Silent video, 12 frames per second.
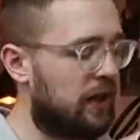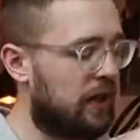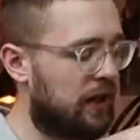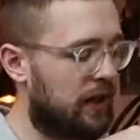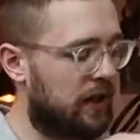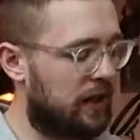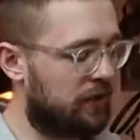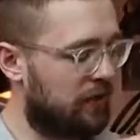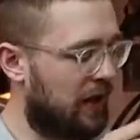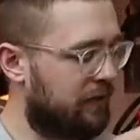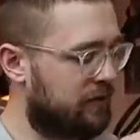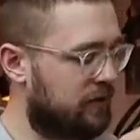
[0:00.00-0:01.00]
You
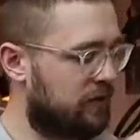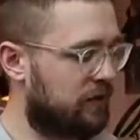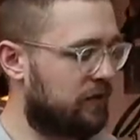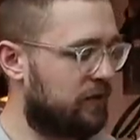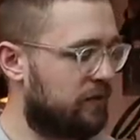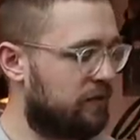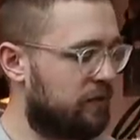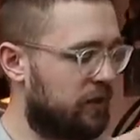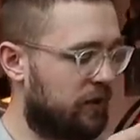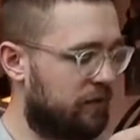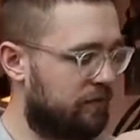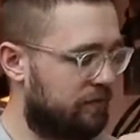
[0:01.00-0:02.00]
have to, you
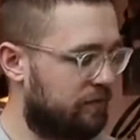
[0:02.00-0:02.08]
know,